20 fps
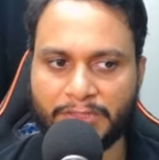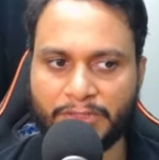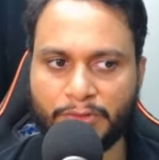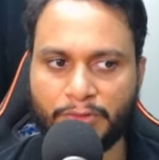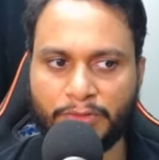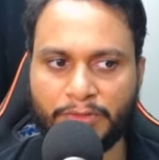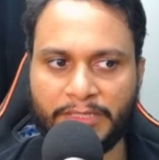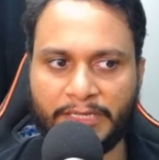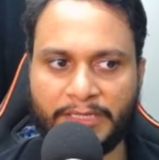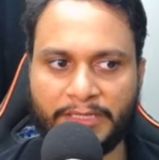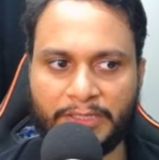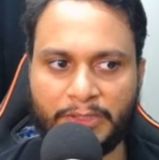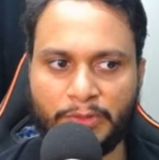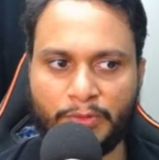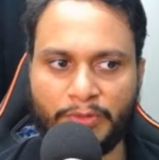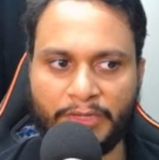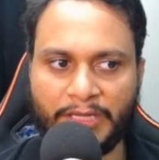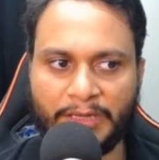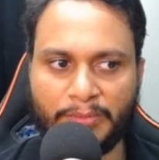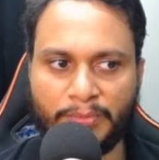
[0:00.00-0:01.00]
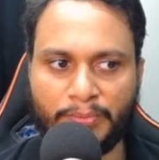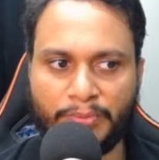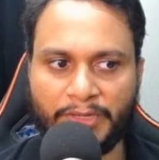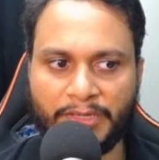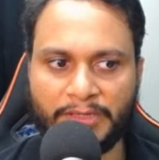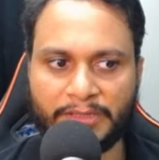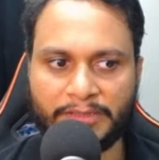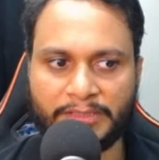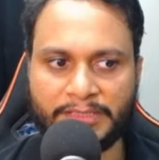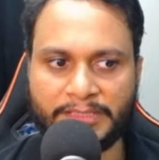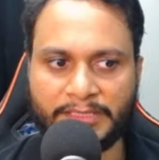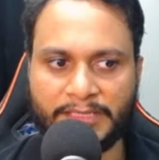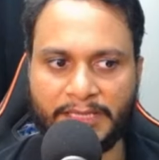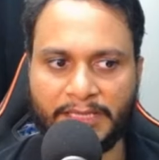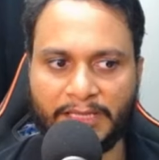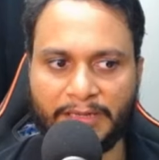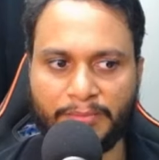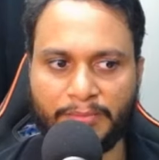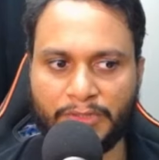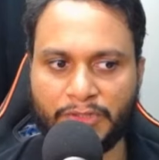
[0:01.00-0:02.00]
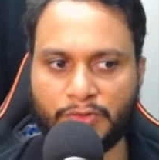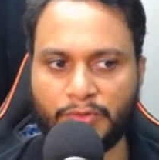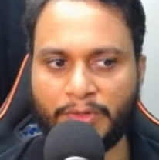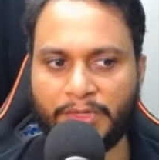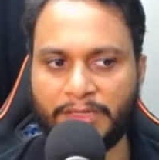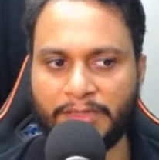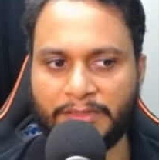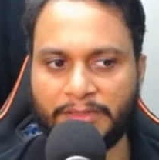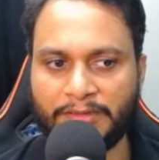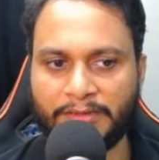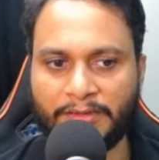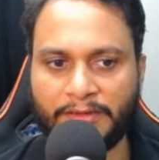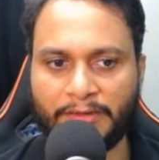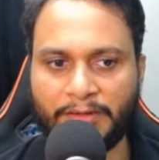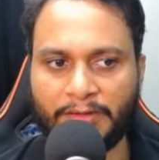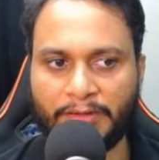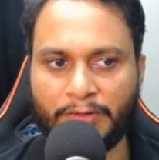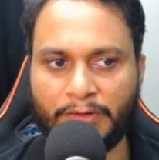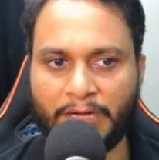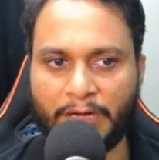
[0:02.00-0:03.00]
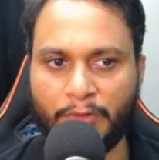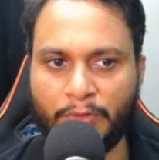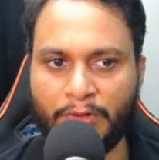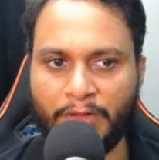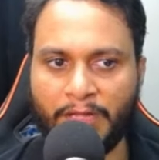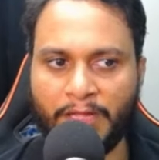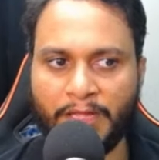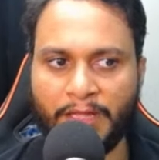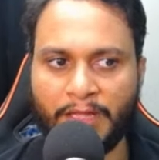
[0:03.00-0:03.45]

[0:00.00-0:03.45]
so that you can pair this a and b together. How?